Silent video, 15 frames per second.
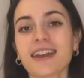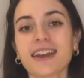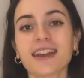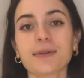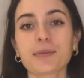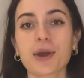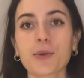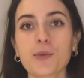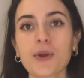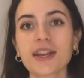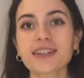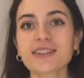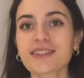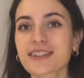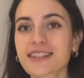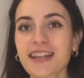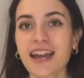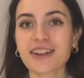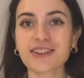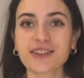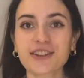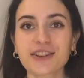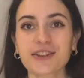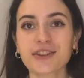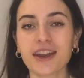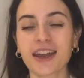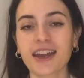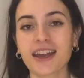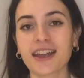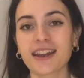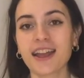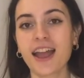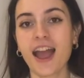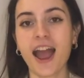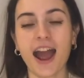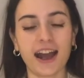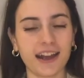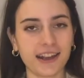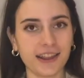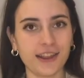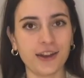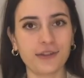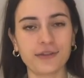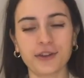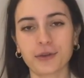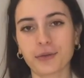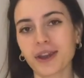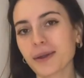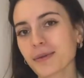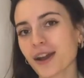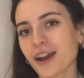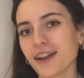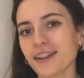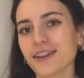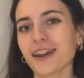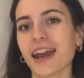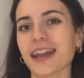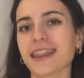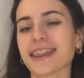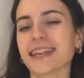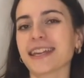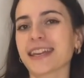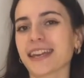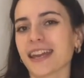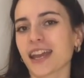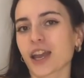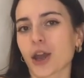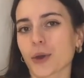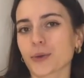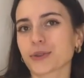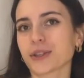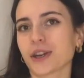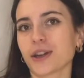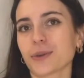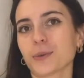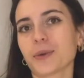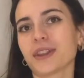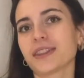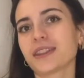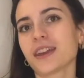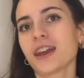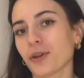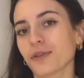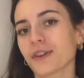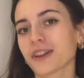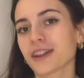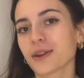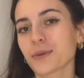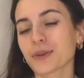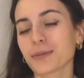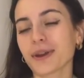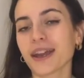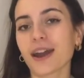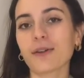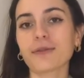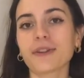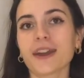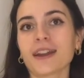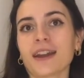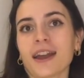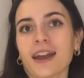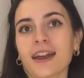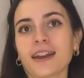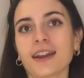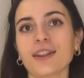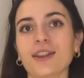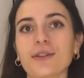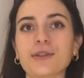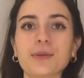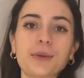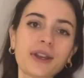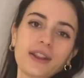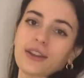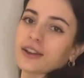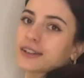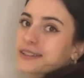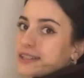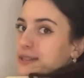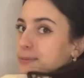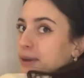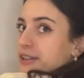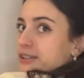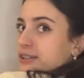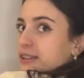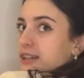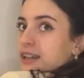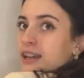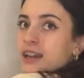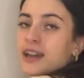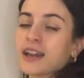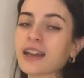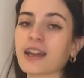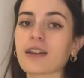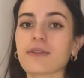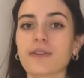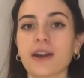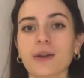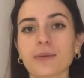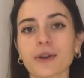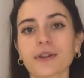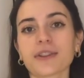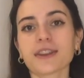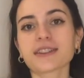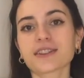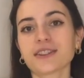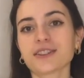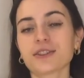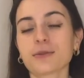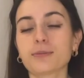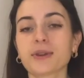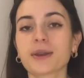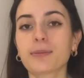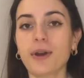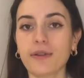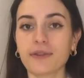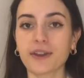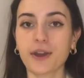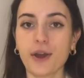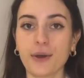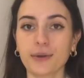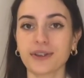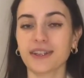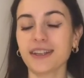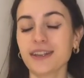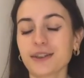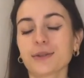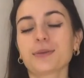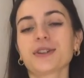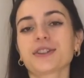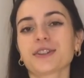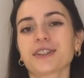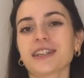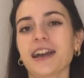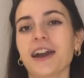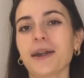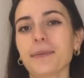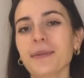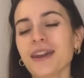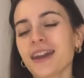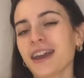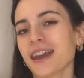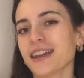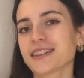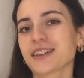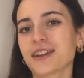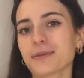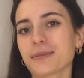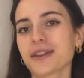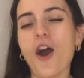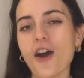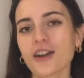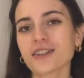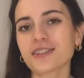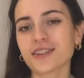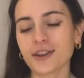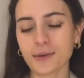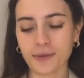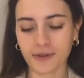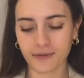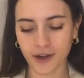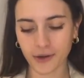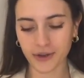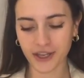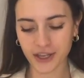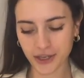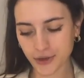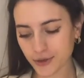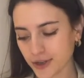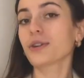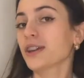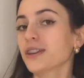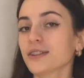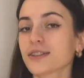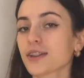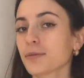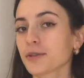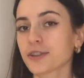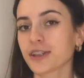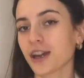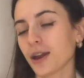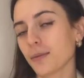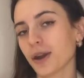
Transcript: and my waist looks snatched too, and I love the cream color. I think it goes on with perfectly with my outfit, and I love the way it looks, especially if I wear this under a big puffy coat in the winter time. It's gonna be awesome and very cute. In the summertime,